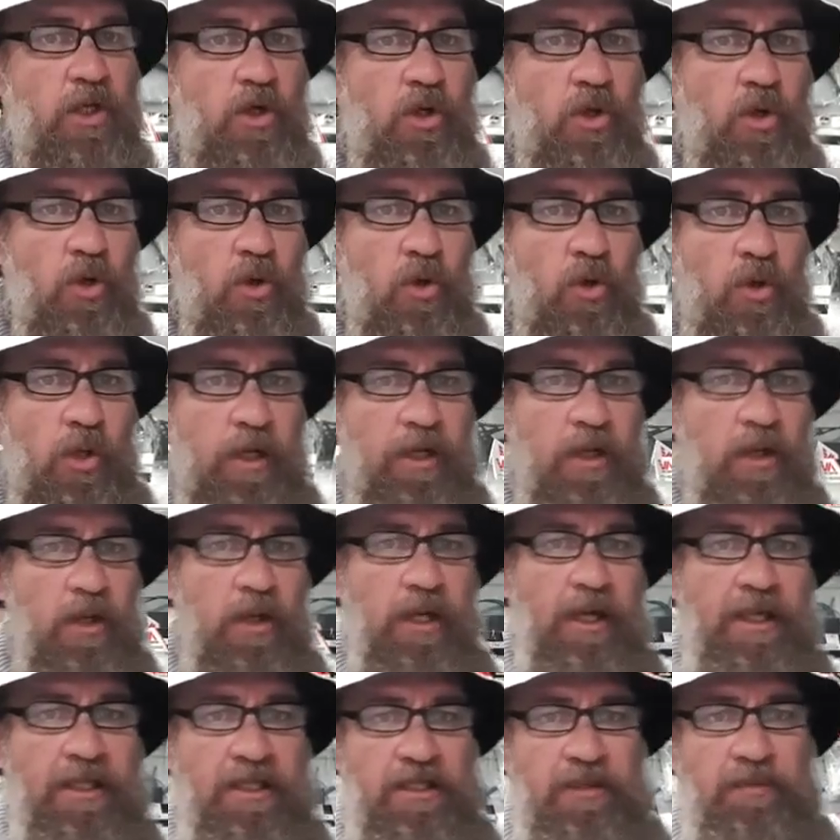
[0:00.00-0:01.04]
a cool little
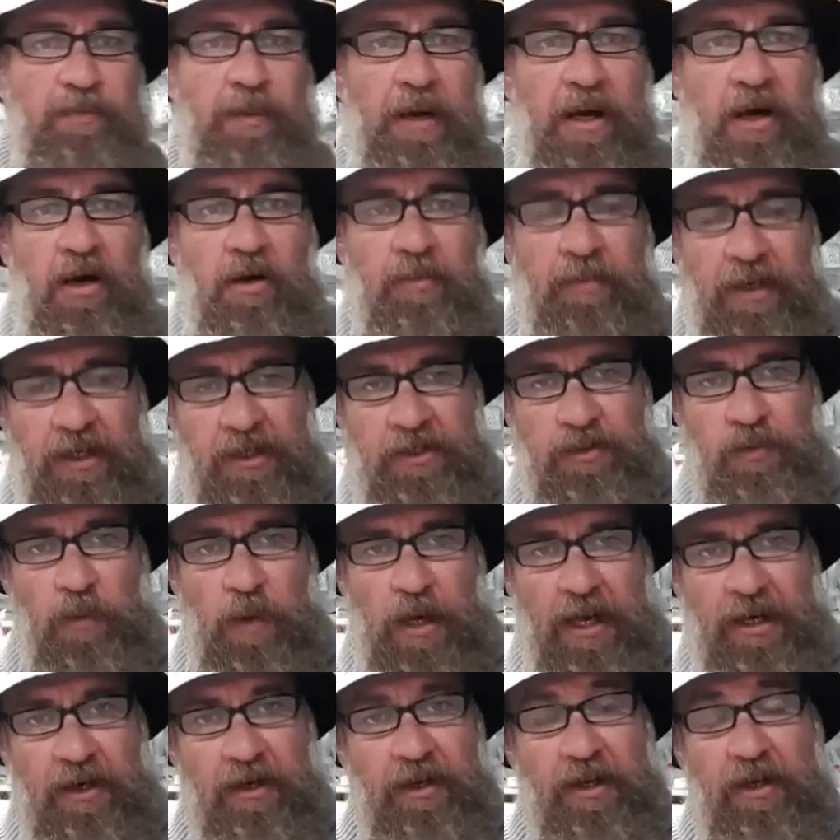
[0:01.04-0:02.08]
experiment. It's
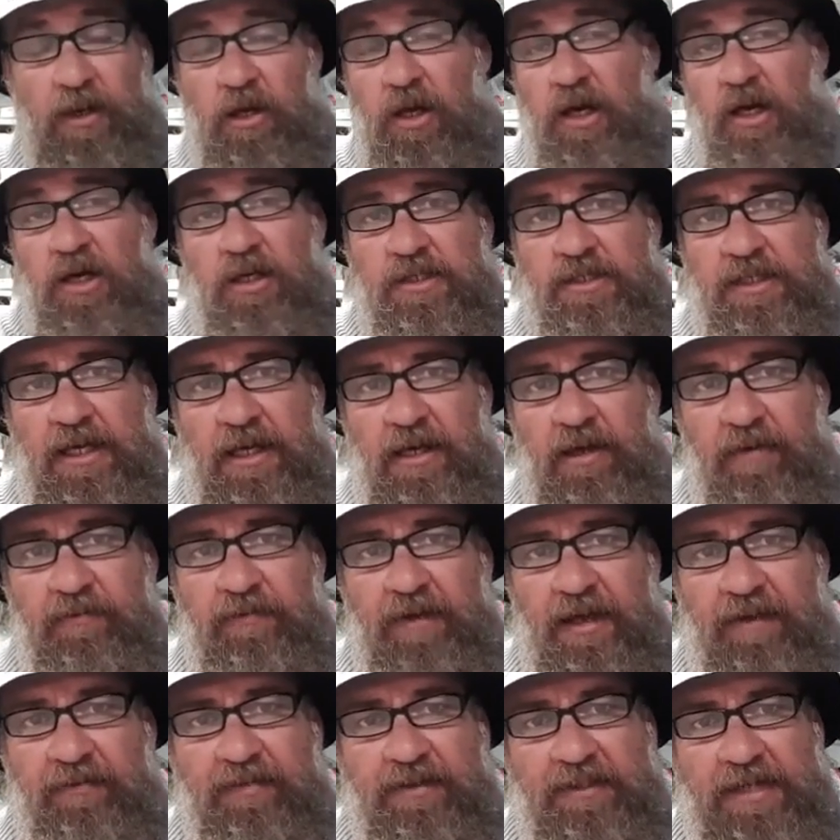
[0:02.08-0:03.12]
one that, like I said, I've
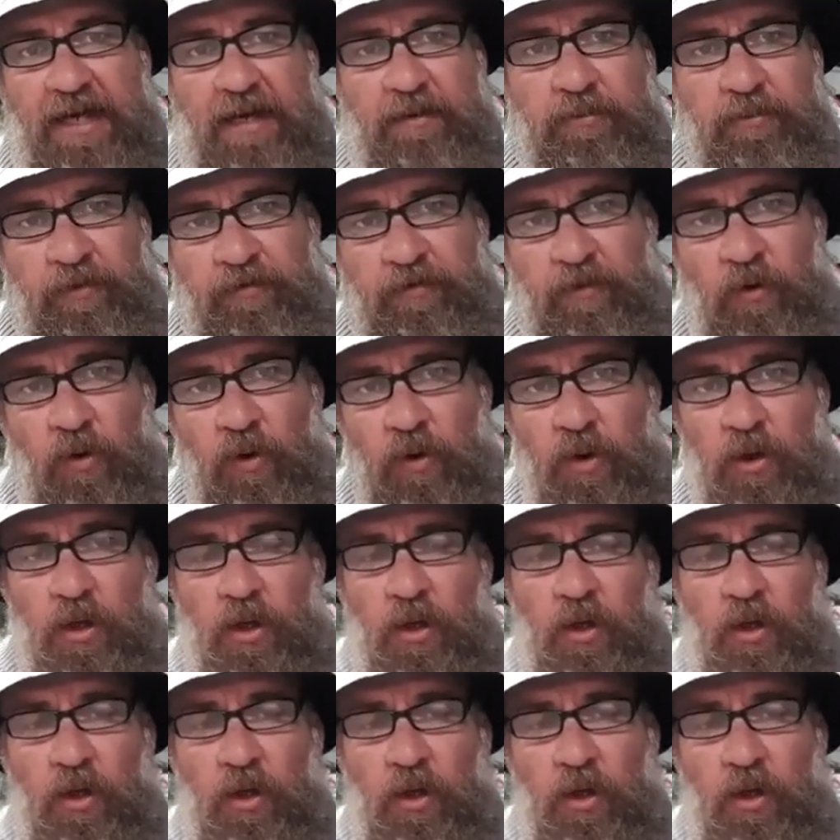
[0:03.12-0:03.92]
never done before.